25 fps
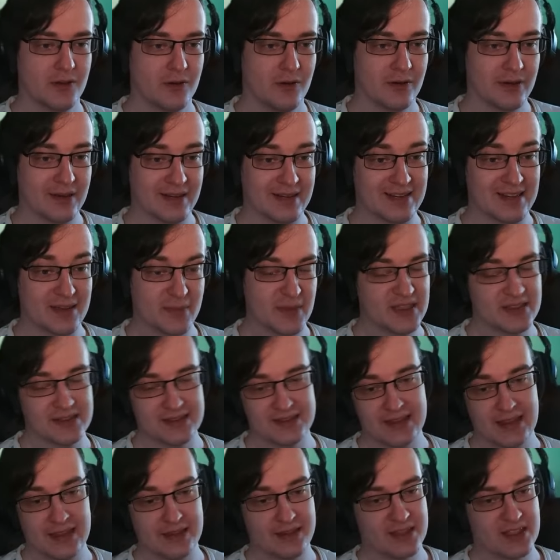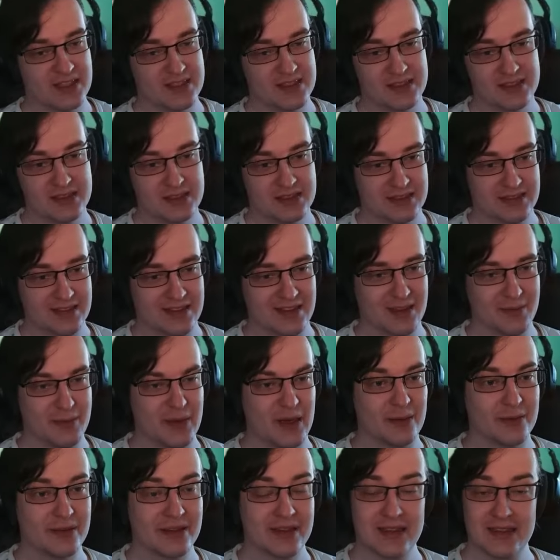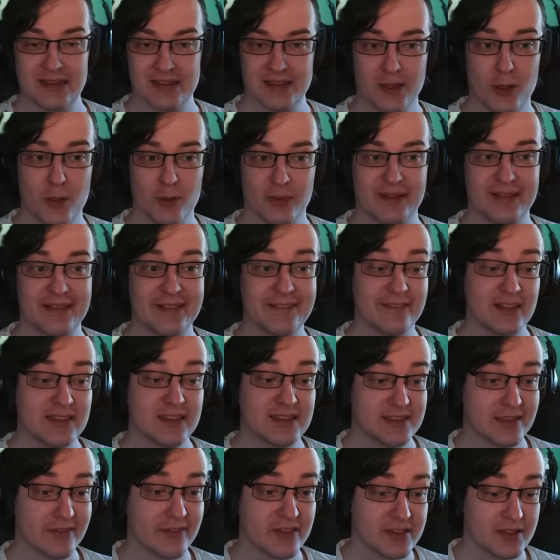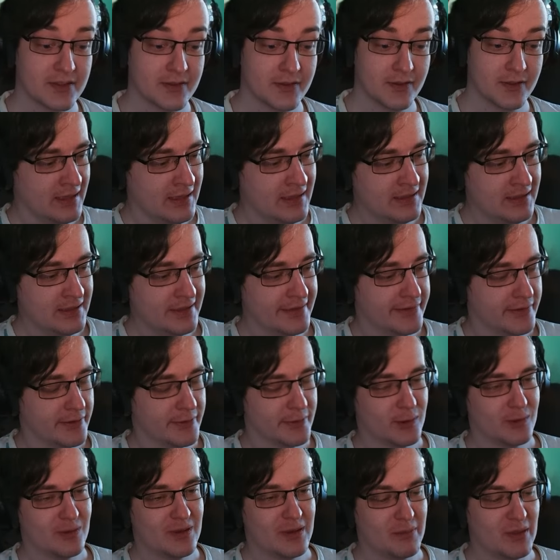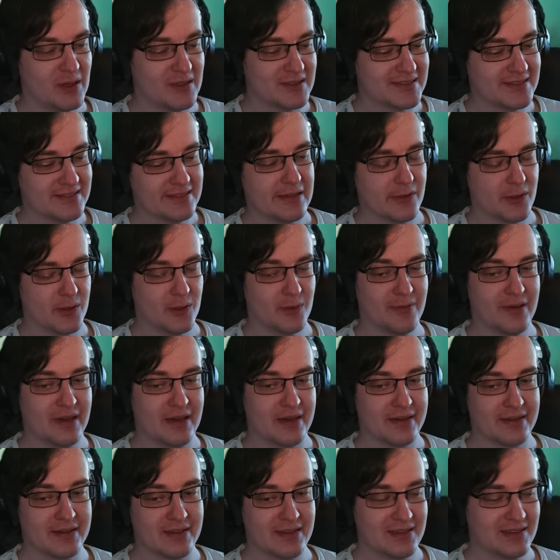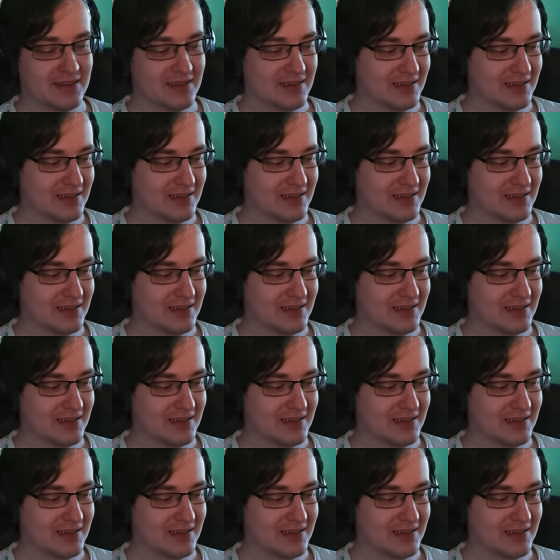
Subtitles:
on enemies than just thinking about his own defensives. Little know about Scenario Ward.